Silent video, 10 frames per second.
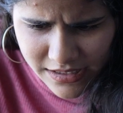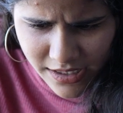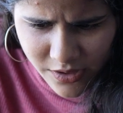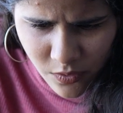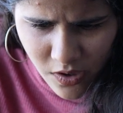that
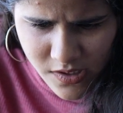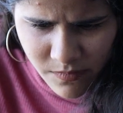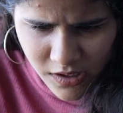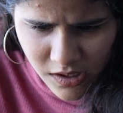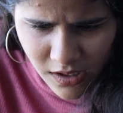was
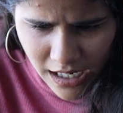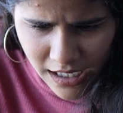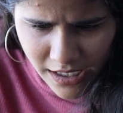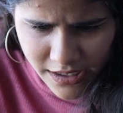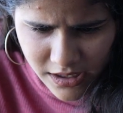me.
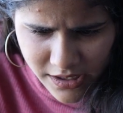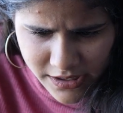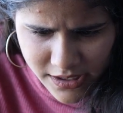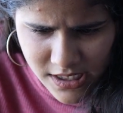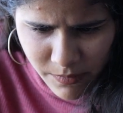I deleted
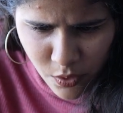some